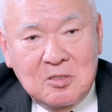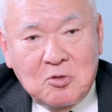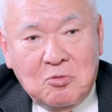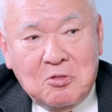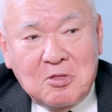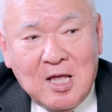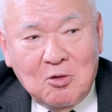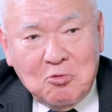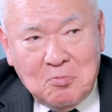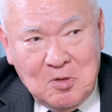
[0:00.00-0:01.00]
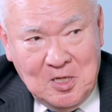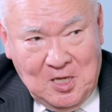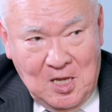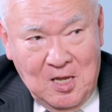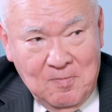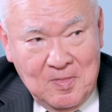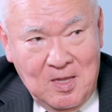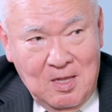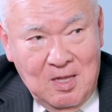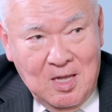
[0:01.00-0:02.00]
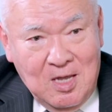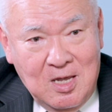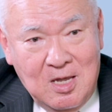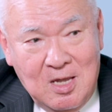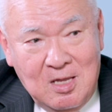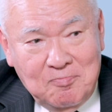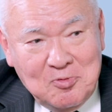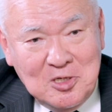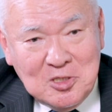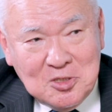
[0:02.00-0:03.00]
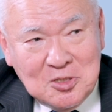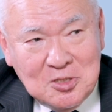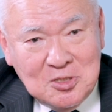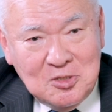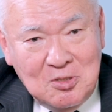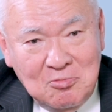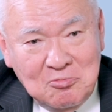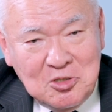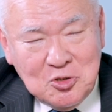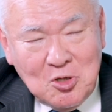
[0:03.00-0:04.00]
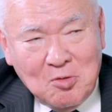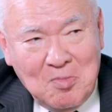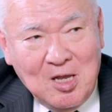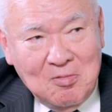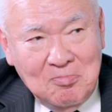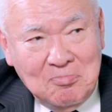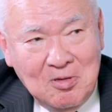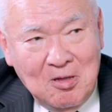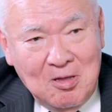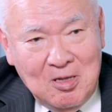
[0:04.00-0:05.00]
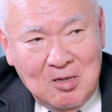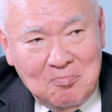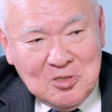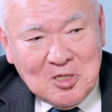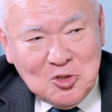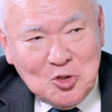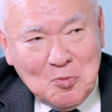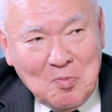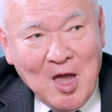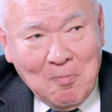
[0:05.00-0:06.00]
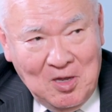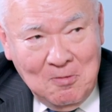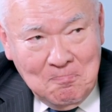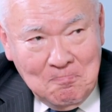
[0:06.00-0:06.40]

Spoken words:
so that would be the key. And please, we should not make Mr. Xi Jinping happy.